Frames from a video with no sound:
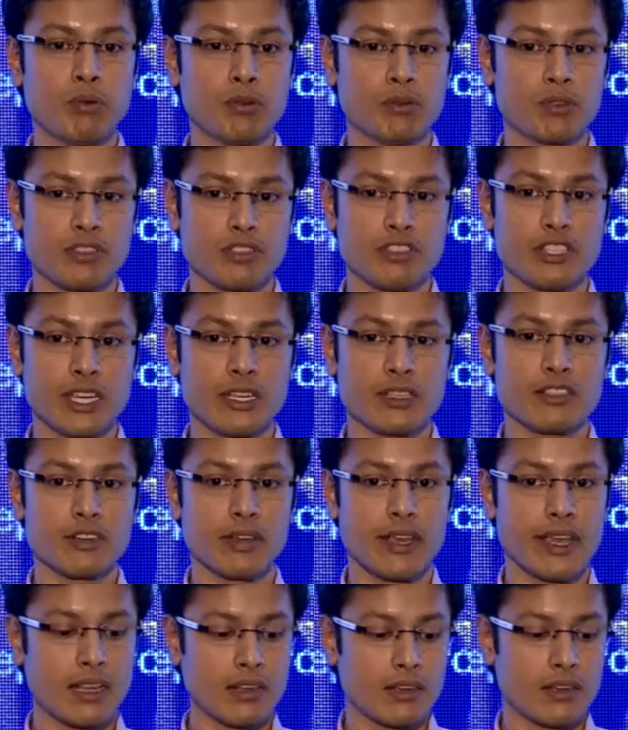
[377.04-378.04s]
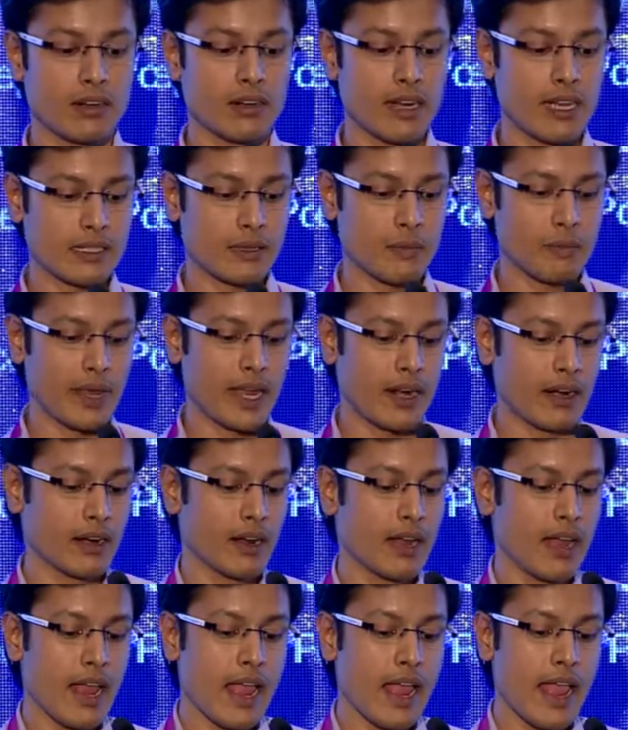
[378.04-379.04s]
both genes together as a
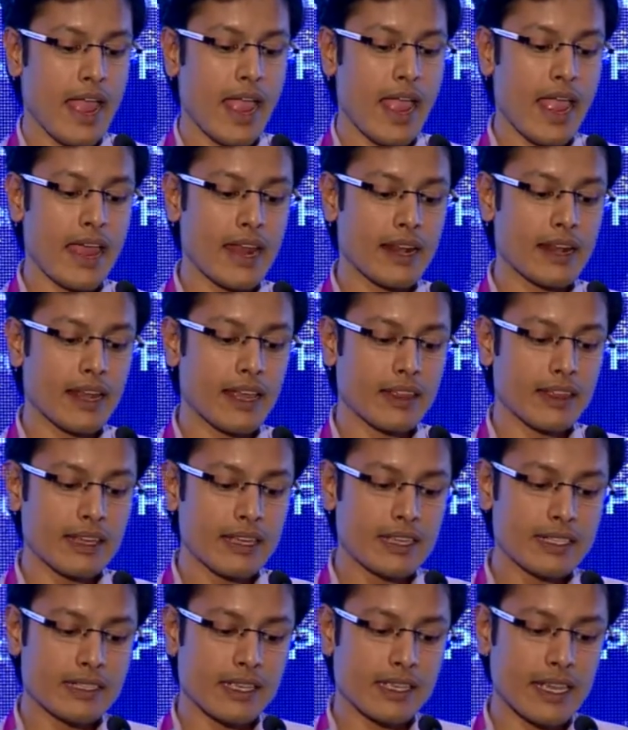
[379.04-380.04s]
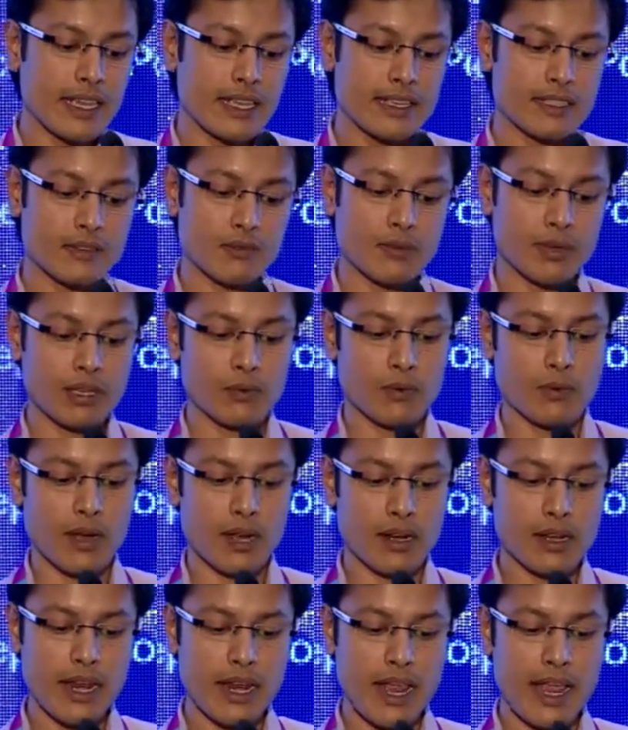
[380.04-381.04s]
pair. And in this case, with
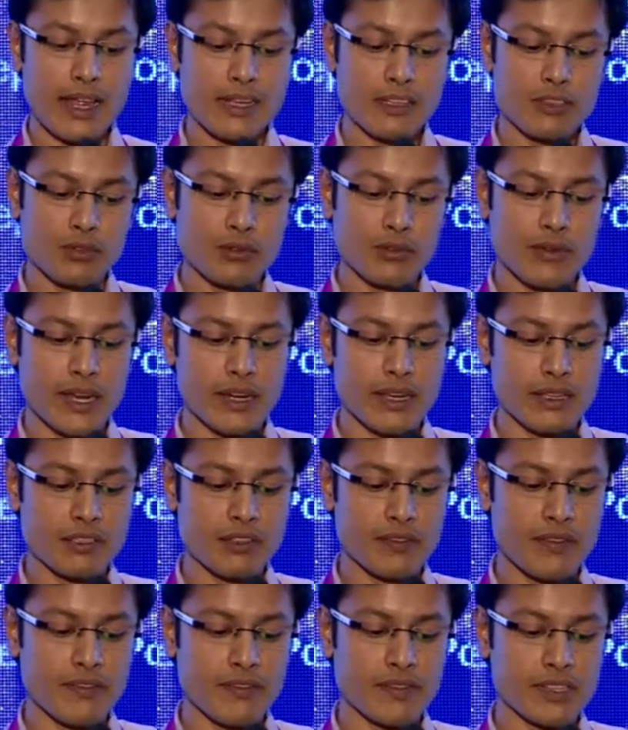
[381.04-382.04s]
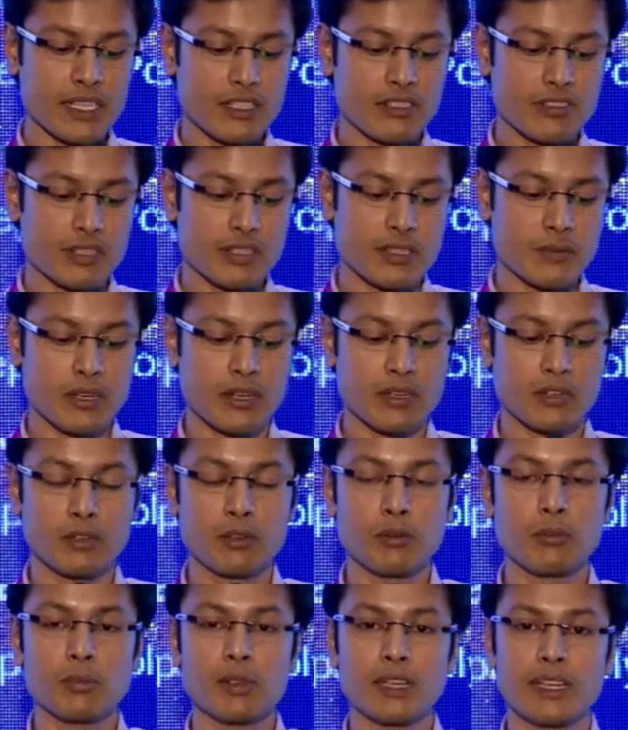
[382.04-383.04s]
one and two variants of FSH receptor
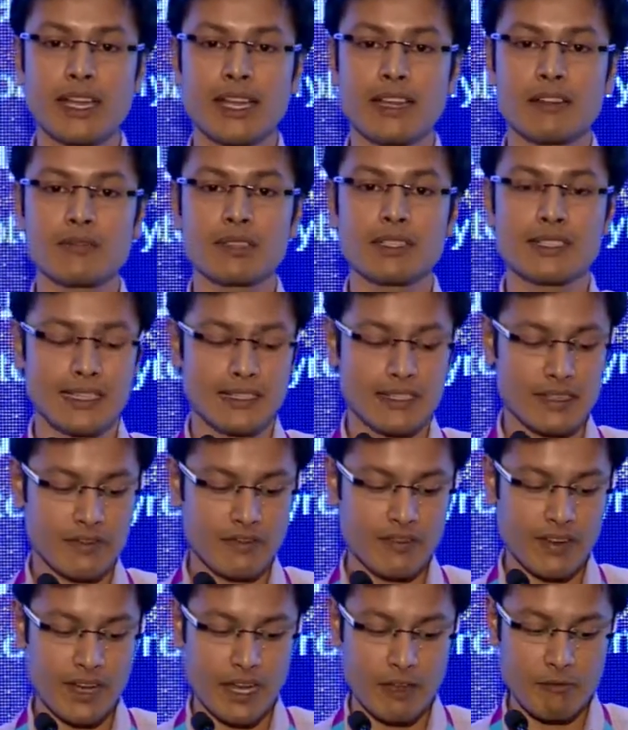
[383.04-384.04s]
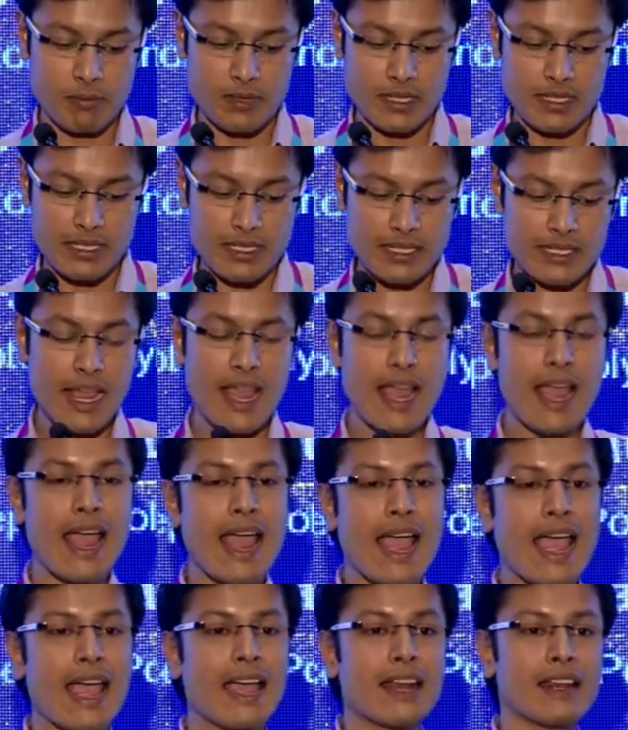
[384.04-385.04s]
globally, it was 65%,
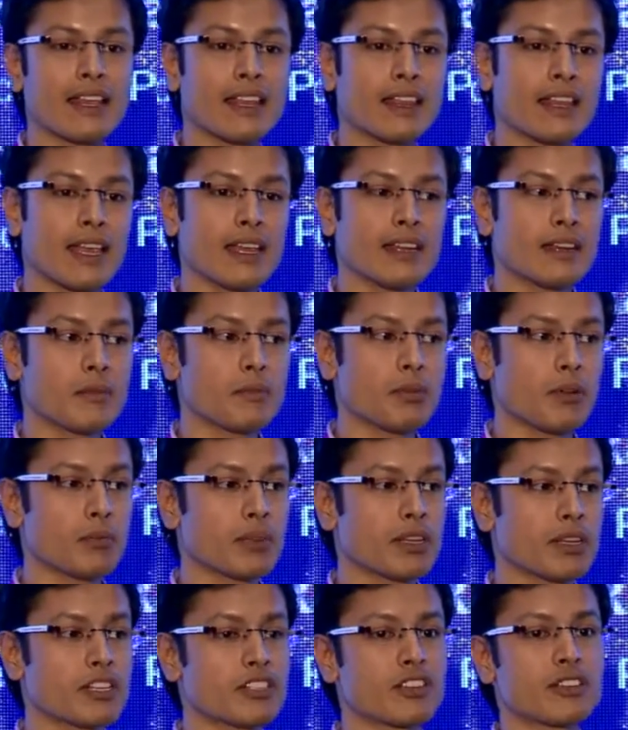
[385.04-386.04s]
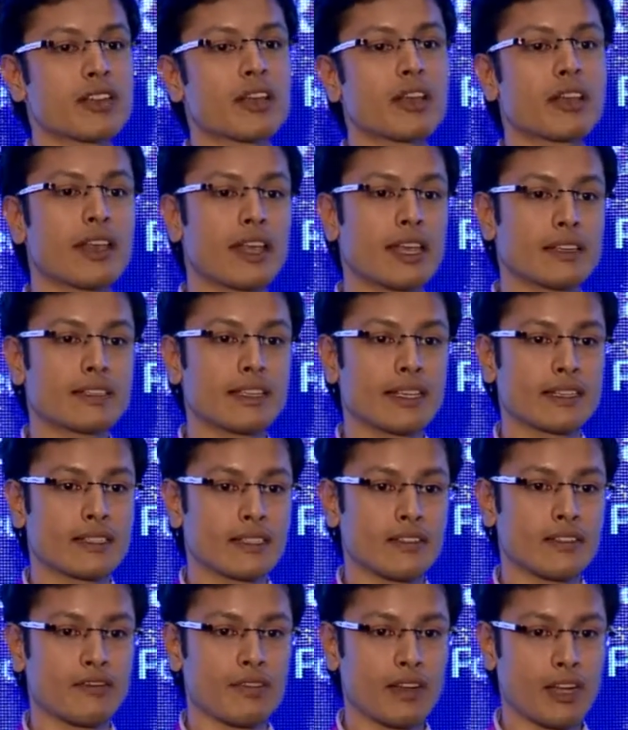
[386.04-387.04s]
and in the Indian population, again,
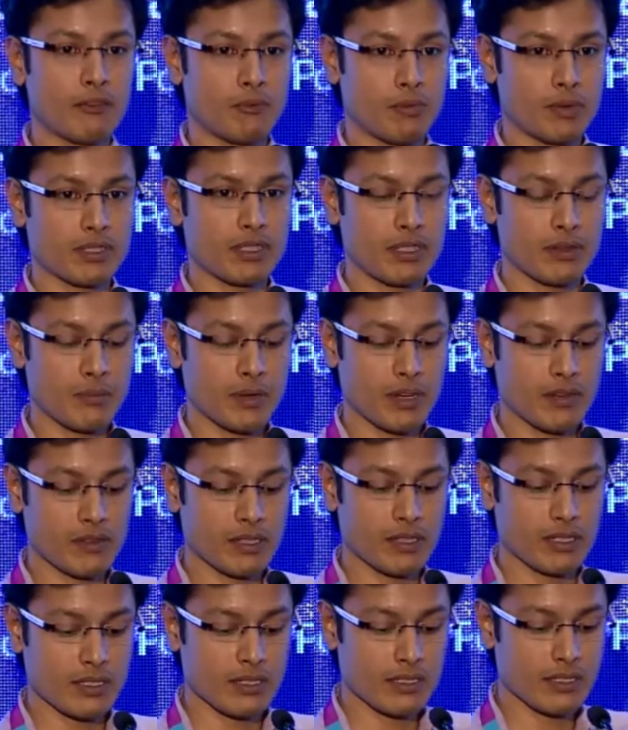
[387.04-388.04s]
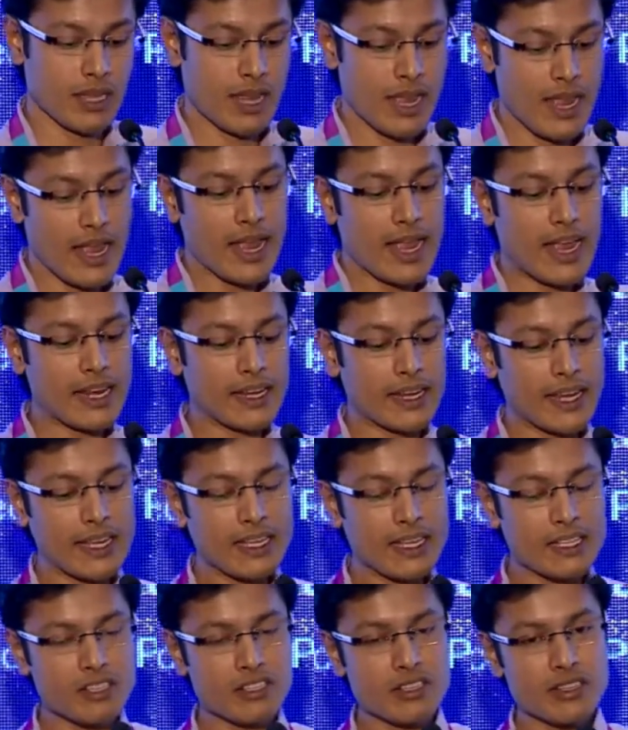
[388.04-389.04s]
65% prevalence. In
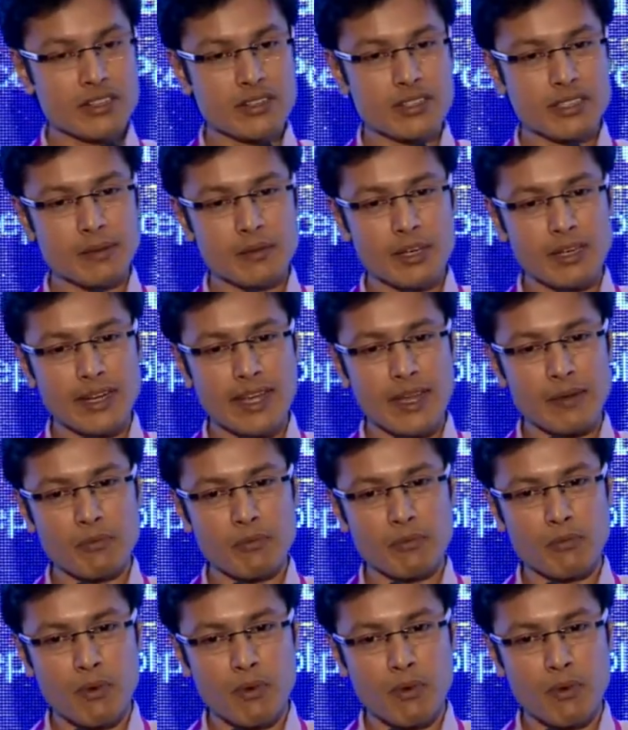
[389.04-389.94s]
estrogen receptor type